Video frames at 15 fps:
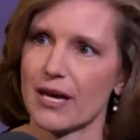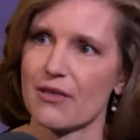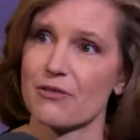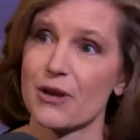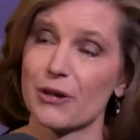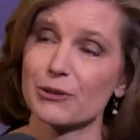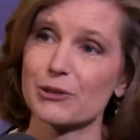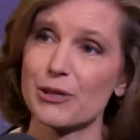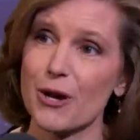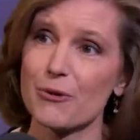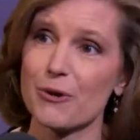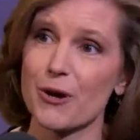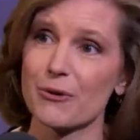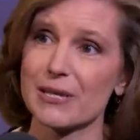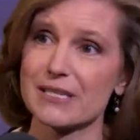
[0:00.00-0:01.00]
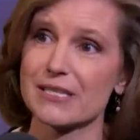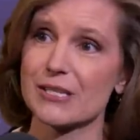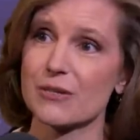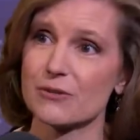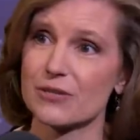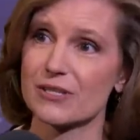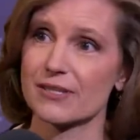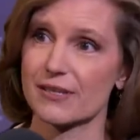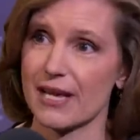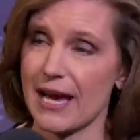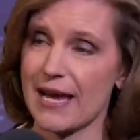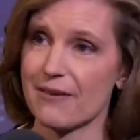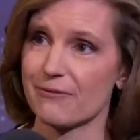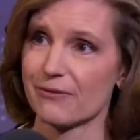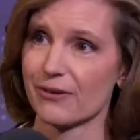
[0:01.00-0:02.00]
their logo is huge as
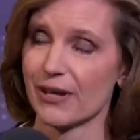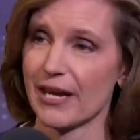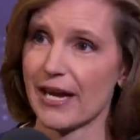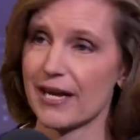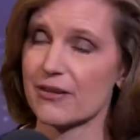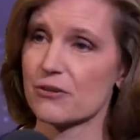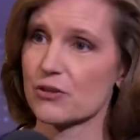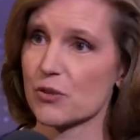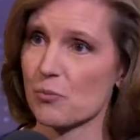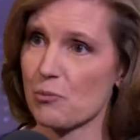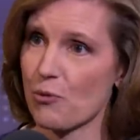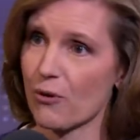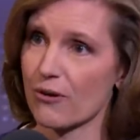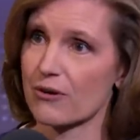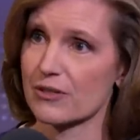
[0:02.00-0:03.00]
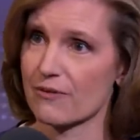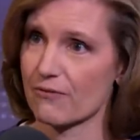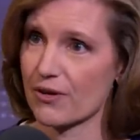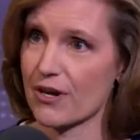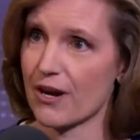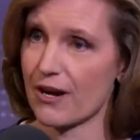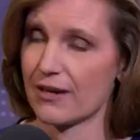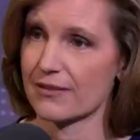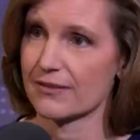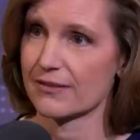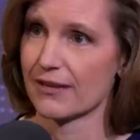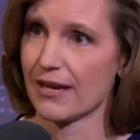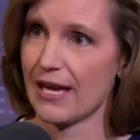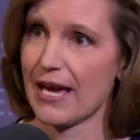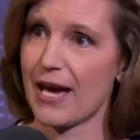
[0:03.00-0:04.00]
life under supporters of the
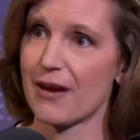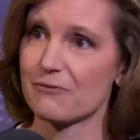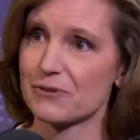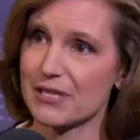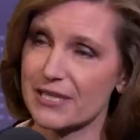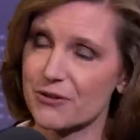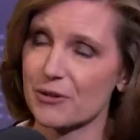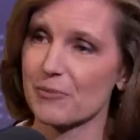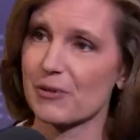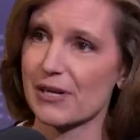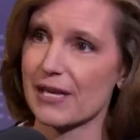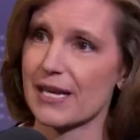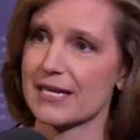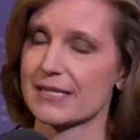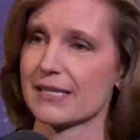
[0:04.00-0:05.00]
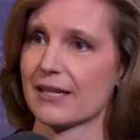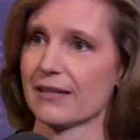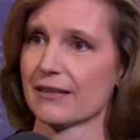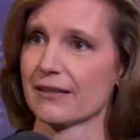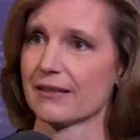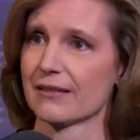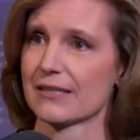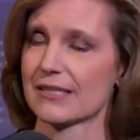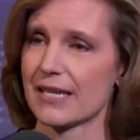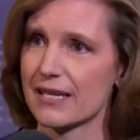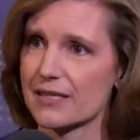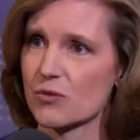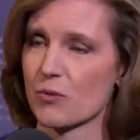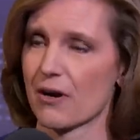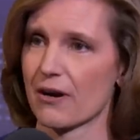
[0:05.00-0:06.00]
cause of decriminalizing
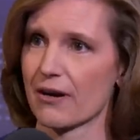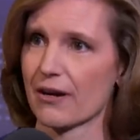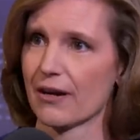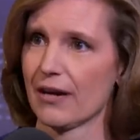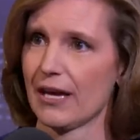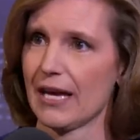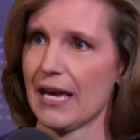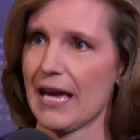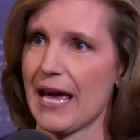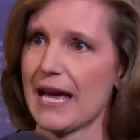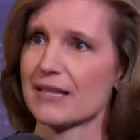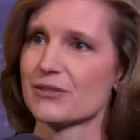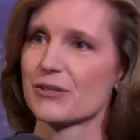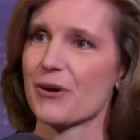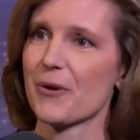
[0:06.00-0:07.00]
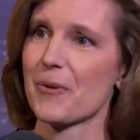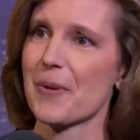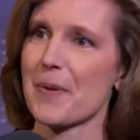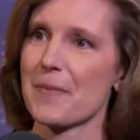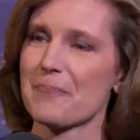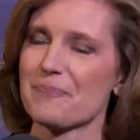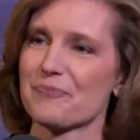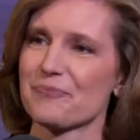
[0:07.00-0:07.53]
sex work. This is the World Health